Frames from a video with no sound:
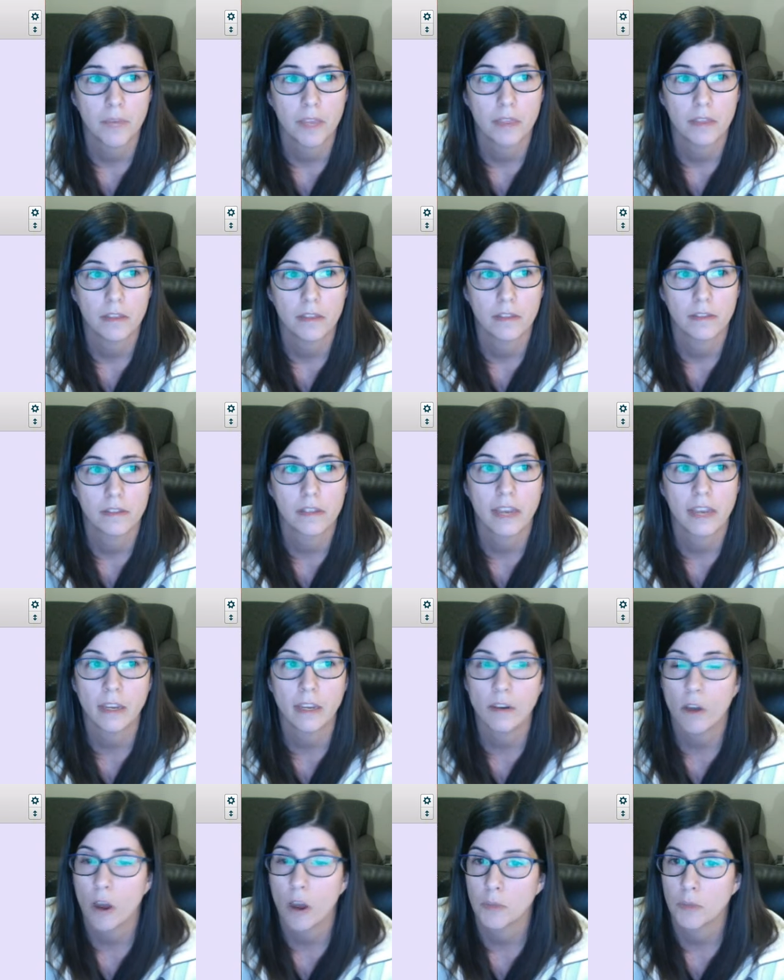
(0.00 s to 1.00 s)
and the
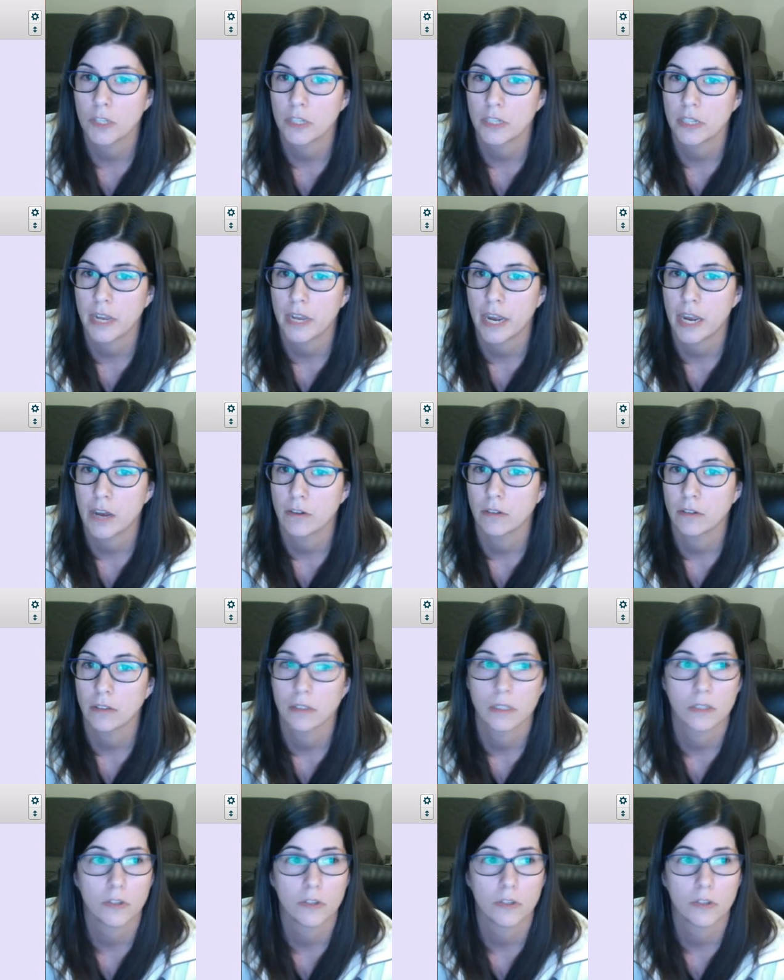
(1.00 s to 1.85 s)
second option down